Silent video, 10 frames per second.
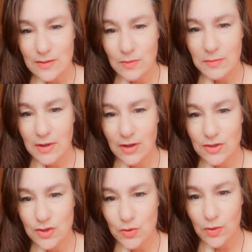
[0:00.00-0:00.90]
we were going
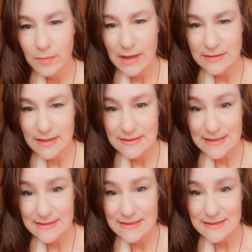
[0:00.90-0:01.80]
to talk about
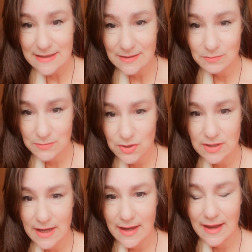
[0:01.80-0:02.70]
identity
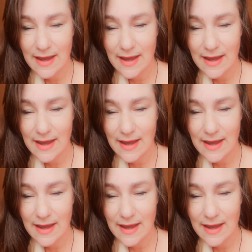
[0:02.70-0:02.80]
today,